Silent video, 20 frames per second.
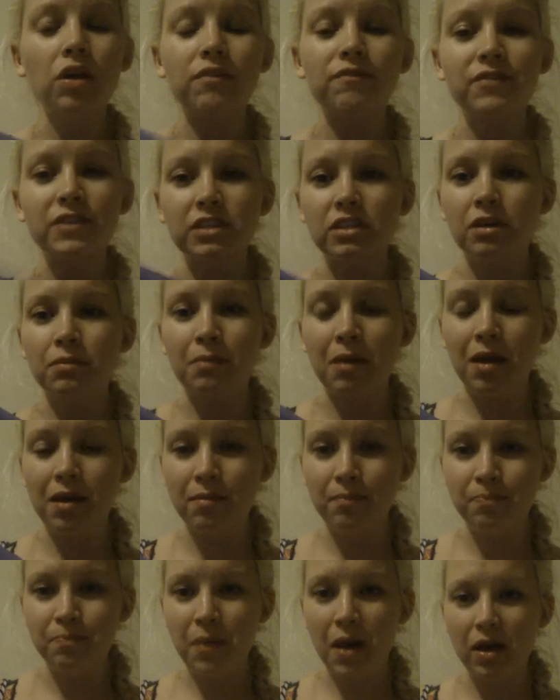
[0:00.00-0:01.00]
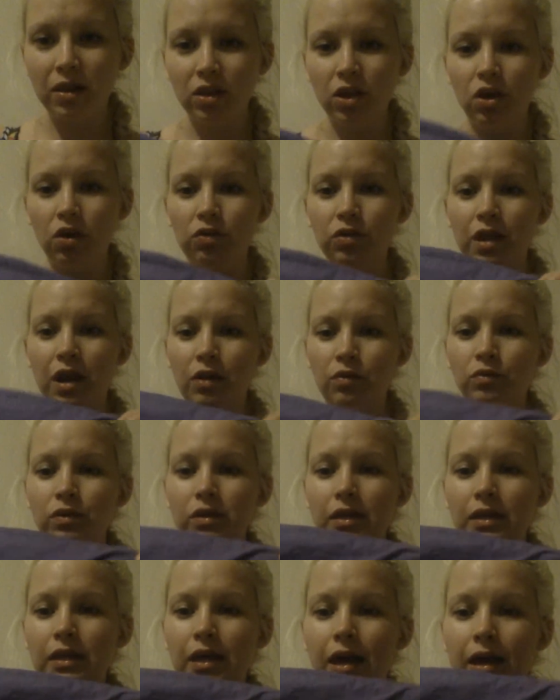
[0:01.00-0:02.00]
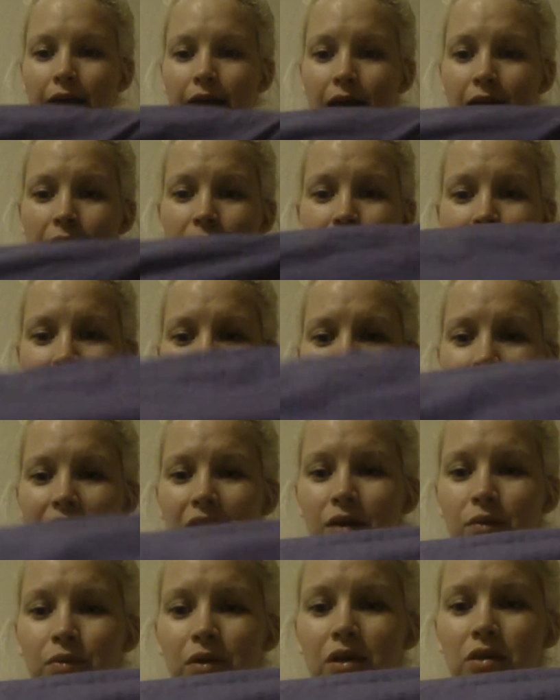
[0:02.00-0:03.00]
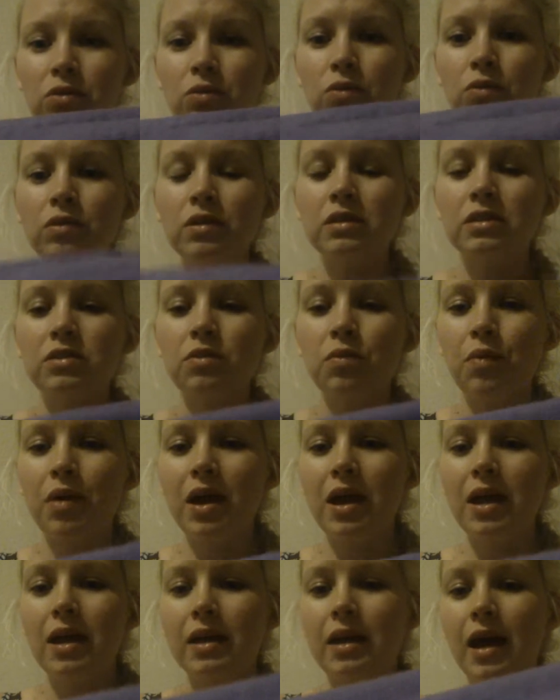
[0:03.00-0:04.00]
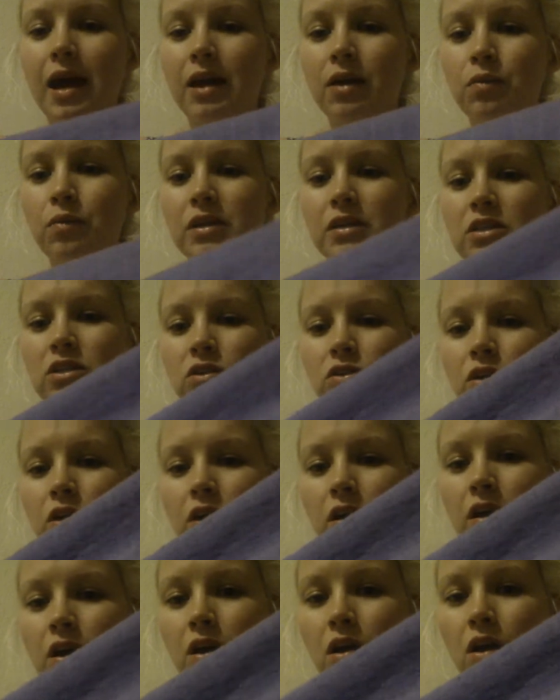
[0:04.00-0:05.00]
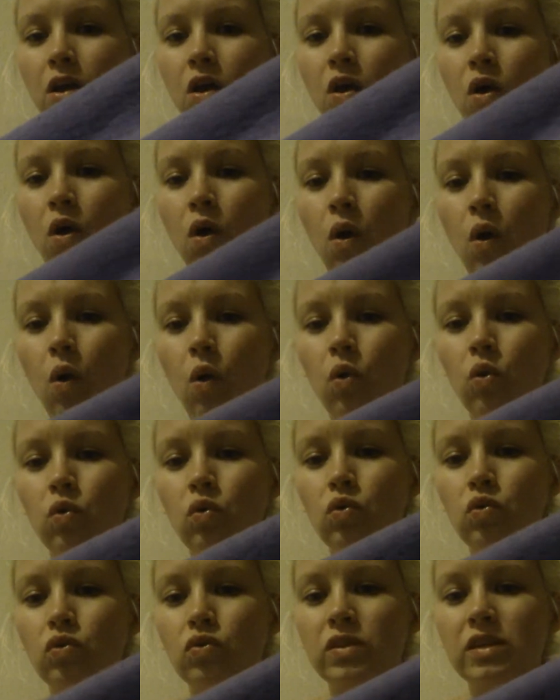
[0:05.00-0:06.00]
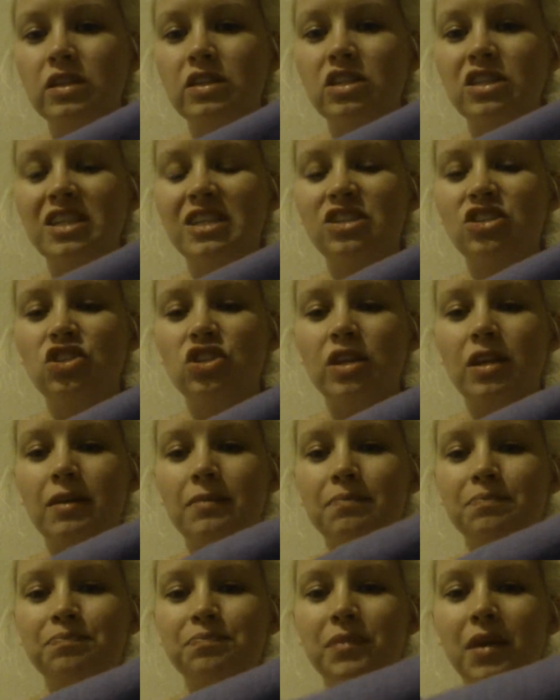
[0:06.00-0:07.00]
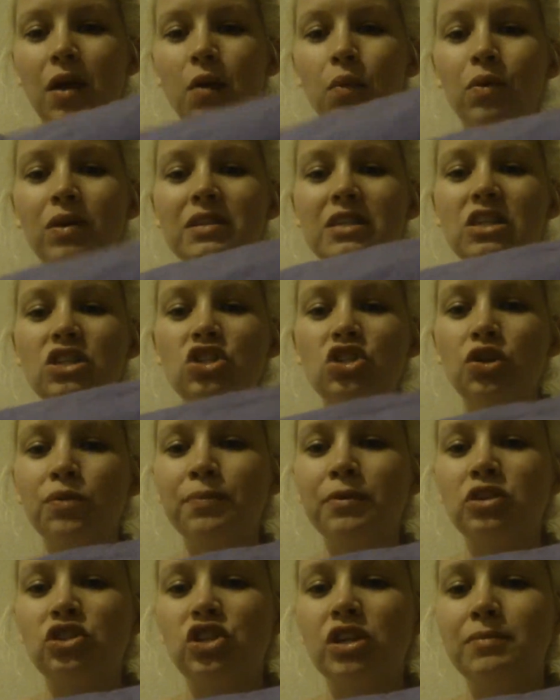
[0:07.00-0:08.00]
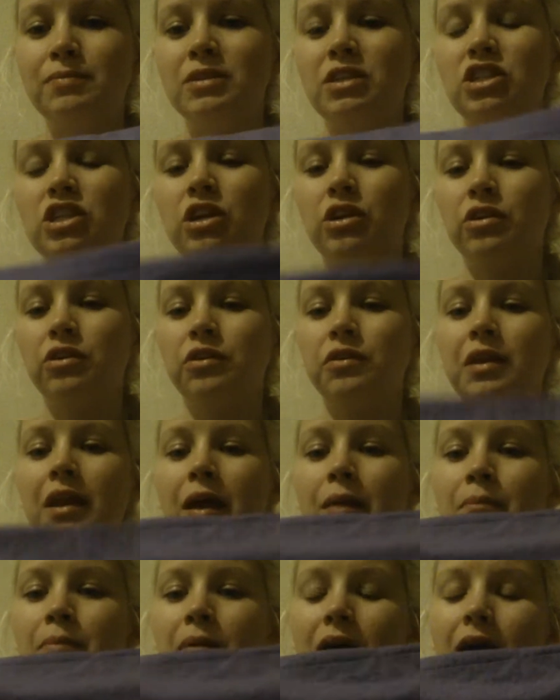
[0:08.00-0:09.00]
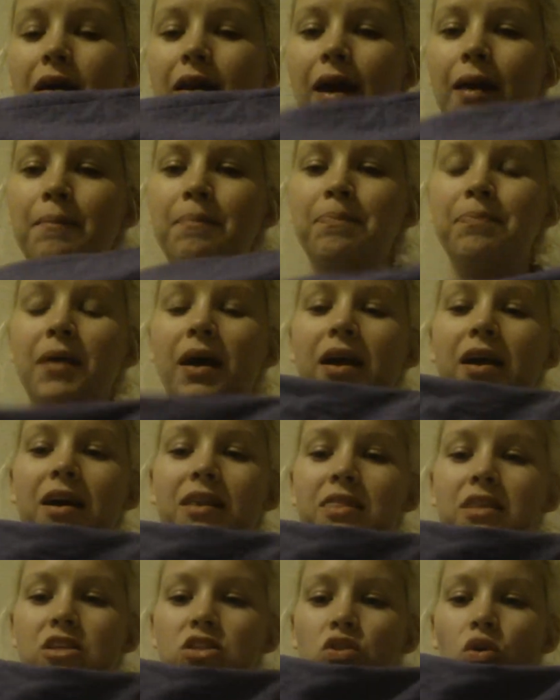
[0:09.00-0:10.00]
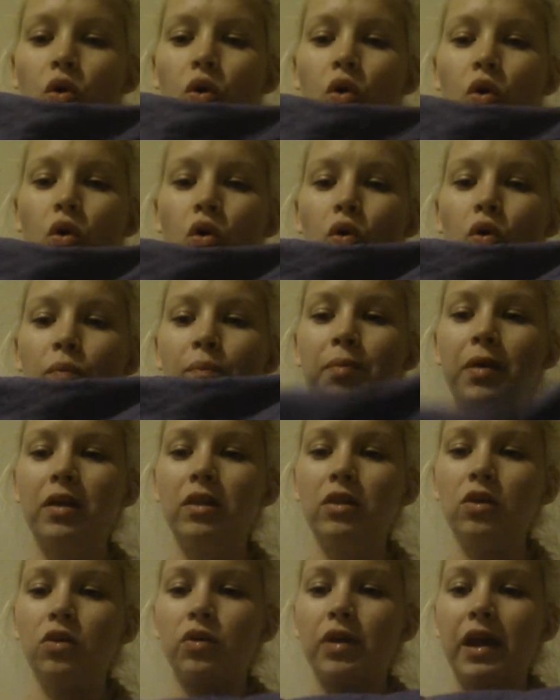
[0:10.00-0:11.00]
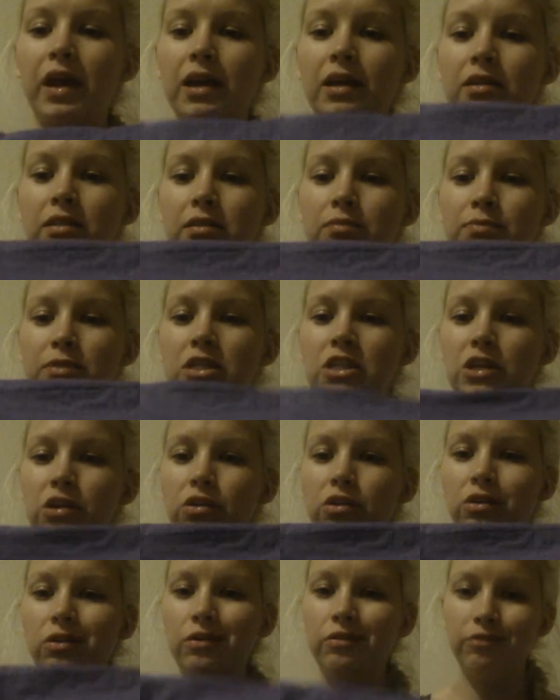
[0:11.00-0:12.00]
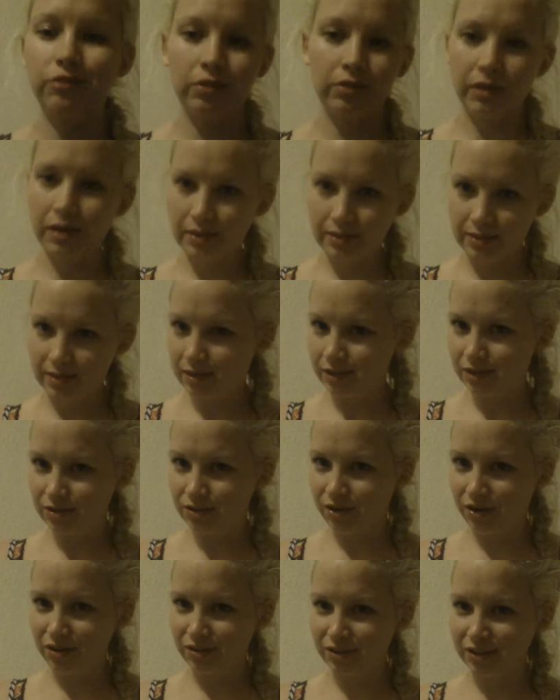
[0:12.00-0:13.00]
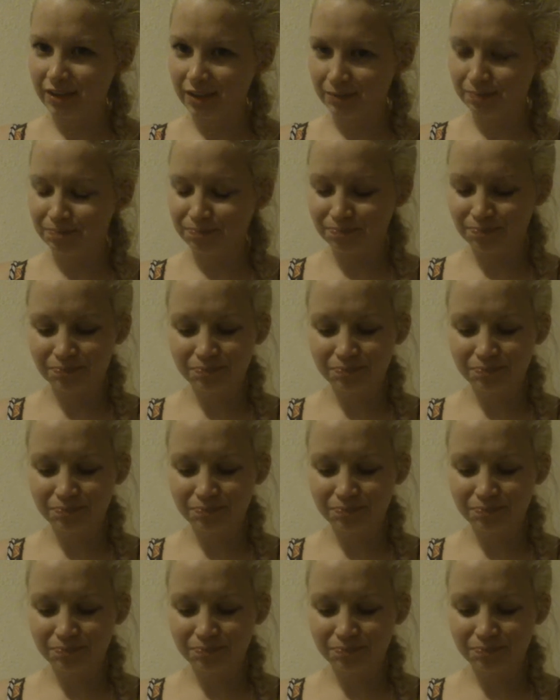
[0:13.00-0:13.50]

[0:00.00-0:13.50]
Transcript: It fits on my pillow that I really like, and I don't want to throw this away, and I don't want it to look old and dingy. It was a super cheap material that I bought. I got this whole pillowcase material for less than $1.